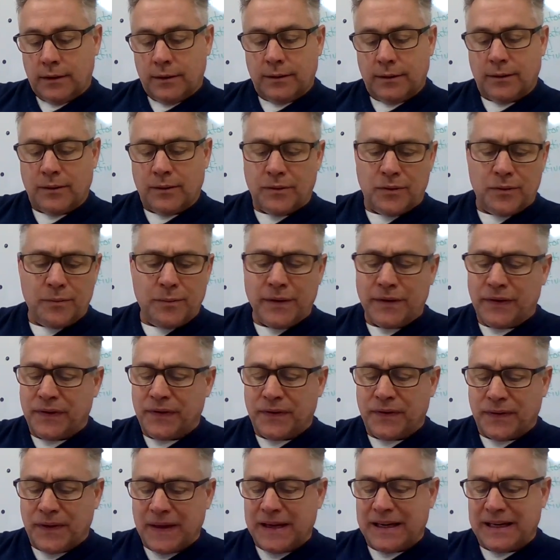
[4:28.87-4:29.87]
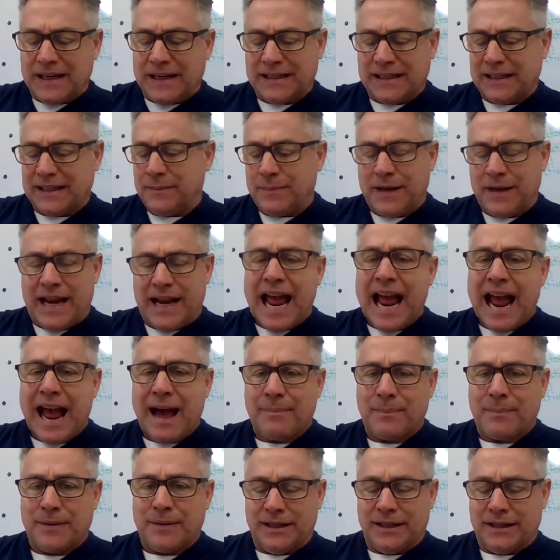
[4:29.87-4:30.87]
Oh, but things had been
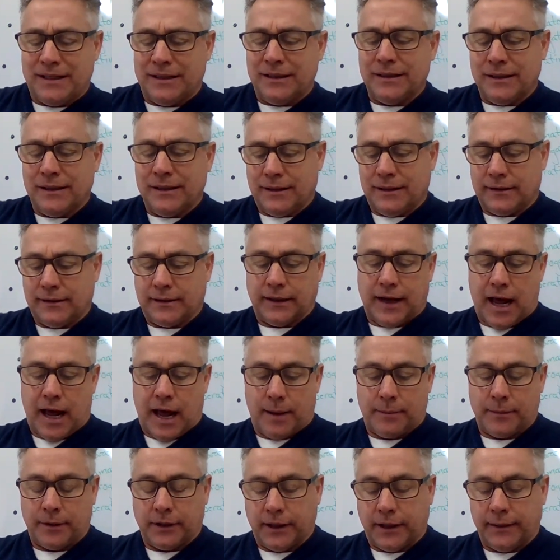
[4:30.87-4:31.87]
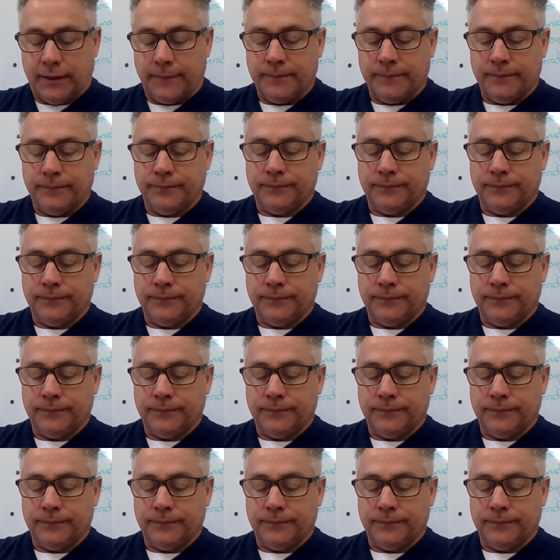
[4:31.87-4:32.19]
happening, said Homily.